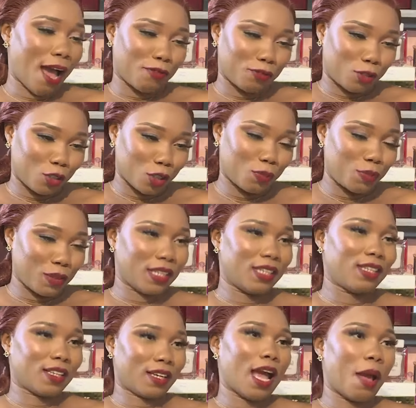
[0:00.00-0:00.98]
I've just
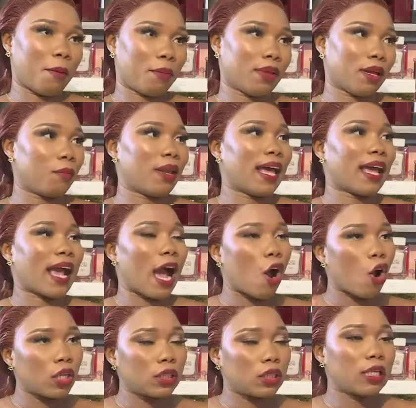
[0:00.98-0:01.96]
been in the Gambia. I'm like,
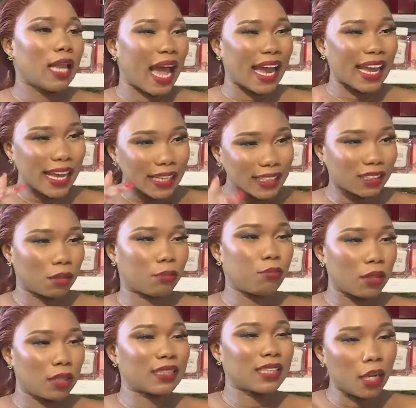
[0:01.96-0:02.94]
until I
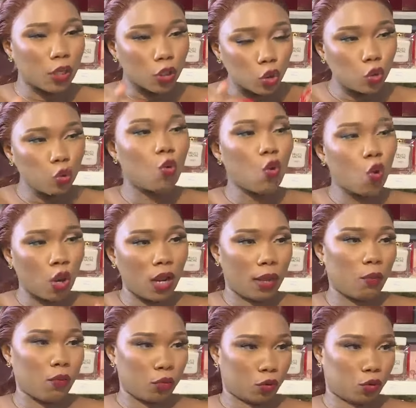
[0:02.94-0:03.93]
establish and do
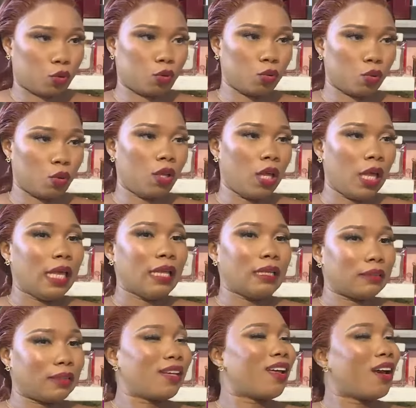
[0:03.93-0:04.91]
all I want to do,
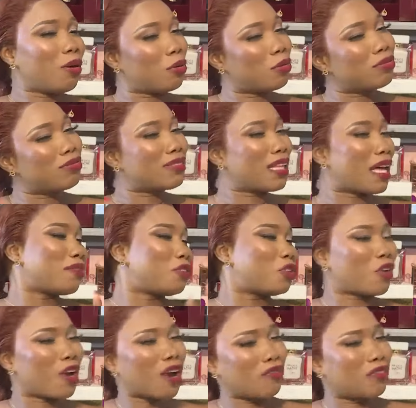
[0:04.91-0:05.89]
then I will
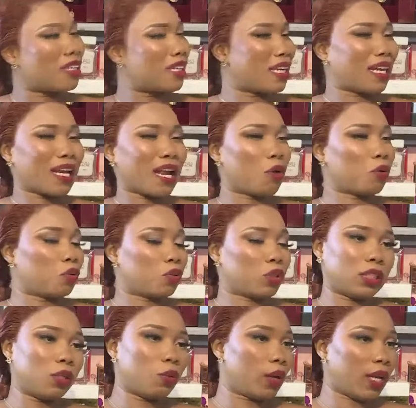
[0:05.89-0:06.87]
start traveling around
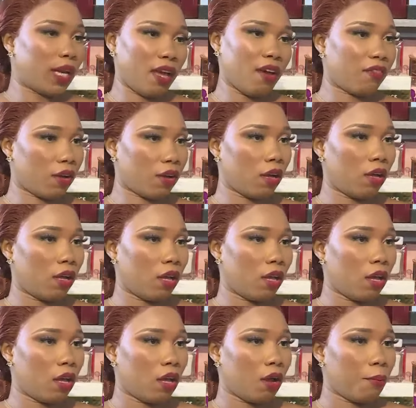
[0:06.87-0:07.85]
to see whatever.
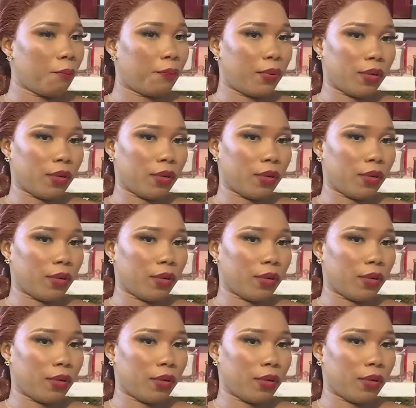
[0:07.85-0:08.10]
Mm.